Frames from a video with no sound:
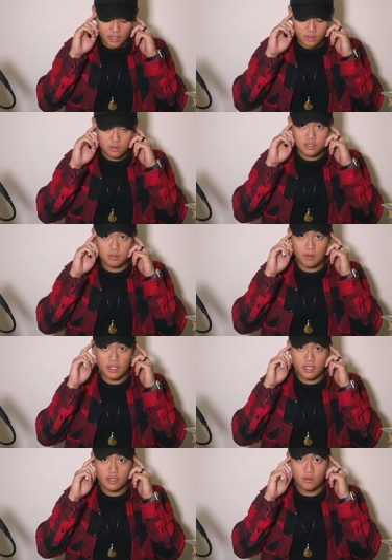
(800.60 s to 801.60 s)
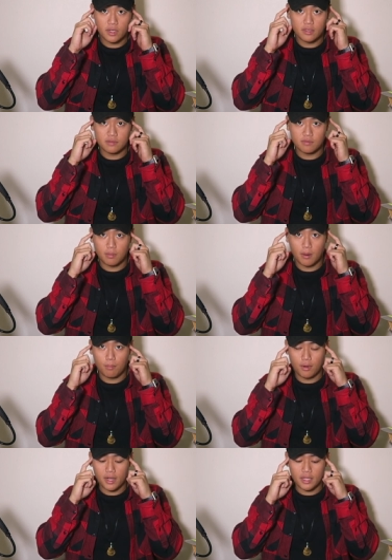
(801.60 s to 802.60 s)
I use my heat waves from my
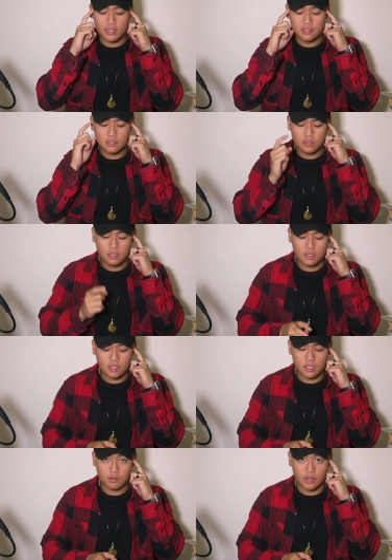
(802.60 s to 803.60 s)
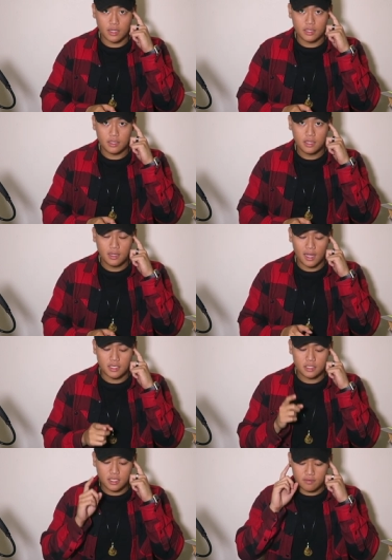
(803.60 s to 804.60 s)
brains to cook it, right?
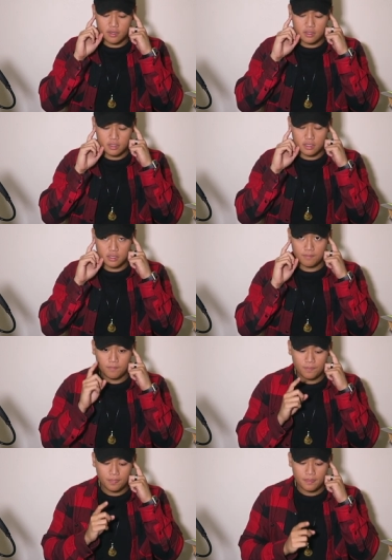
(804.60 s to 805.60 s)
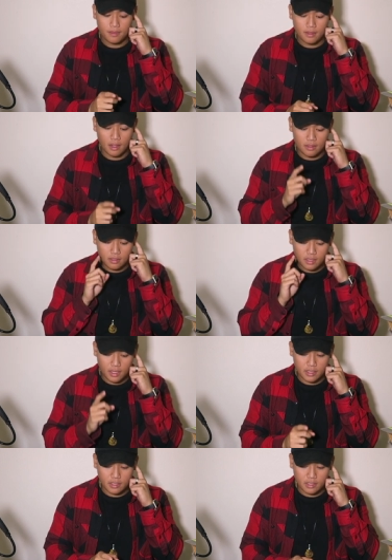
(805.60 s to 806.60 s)
I just give it a look. I look
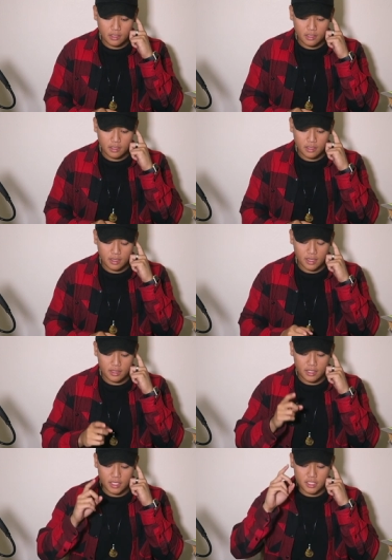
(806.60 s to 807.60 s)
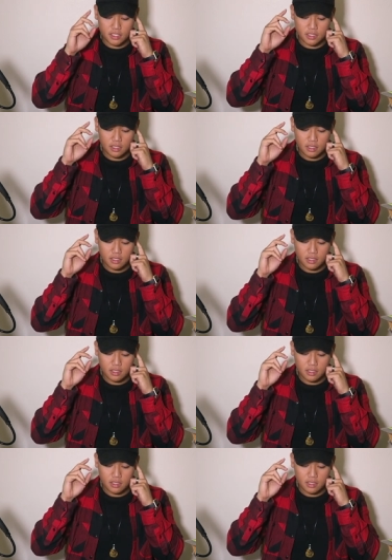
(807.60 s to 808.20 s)
at it, and then I just...